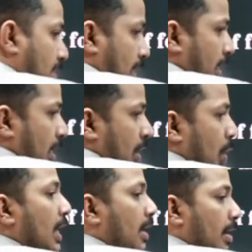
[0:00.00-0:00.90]
said
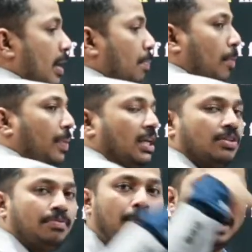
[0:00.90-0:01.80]
you can learn properties
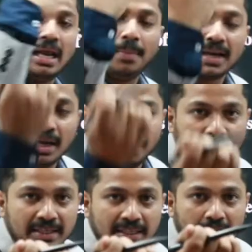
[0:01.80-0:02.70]
of a paramagnetic
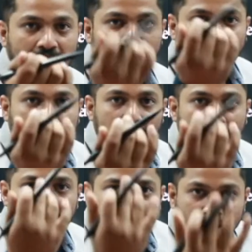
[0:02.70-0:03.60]
material
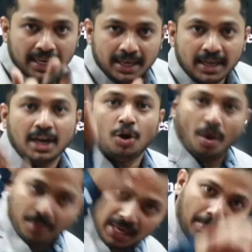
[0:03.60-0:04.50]
and take it in a
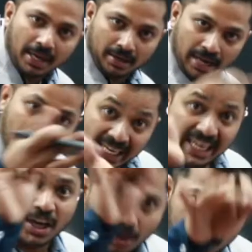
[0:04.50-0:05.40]
dominant manner,
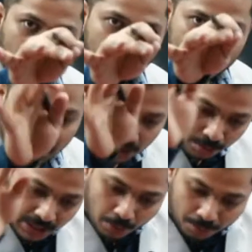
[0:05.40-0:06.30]
highly dominant manner. It will
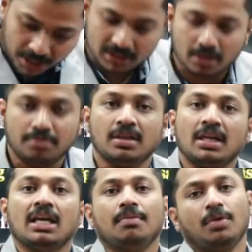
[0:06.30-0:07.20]
be the properties of
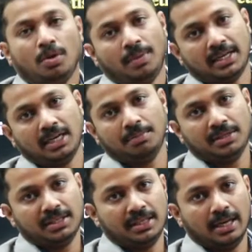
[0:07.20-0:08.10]
ferromagnetic
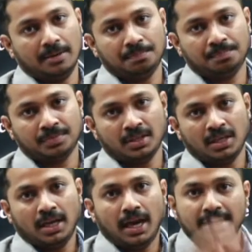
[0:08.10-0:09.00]
material,
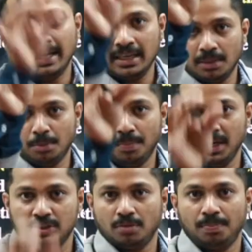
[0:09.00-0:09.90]
and the
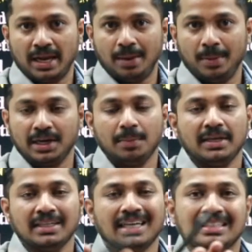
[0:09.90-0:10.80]
properties of paramagnetic
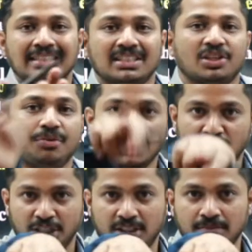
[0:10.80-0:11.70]
material, just
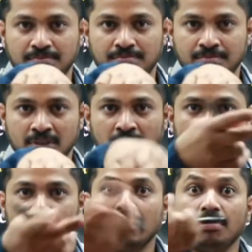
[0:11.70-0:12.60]
reverse it.
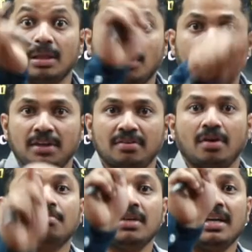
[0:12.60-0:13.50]
It will be the properties
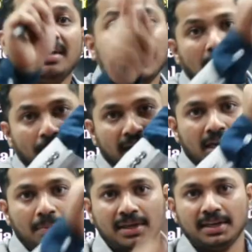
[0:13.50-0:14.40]
of
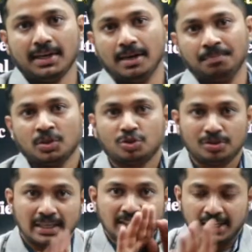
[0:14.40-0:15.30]
diamagnetic material. So
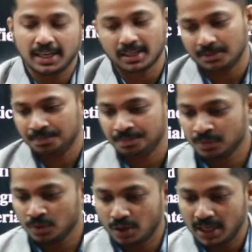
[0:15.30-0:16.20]
that's the trick.
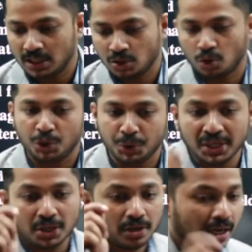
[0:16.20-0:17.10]
Okay, so you
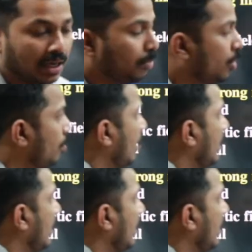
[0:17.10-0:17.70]
need to learn about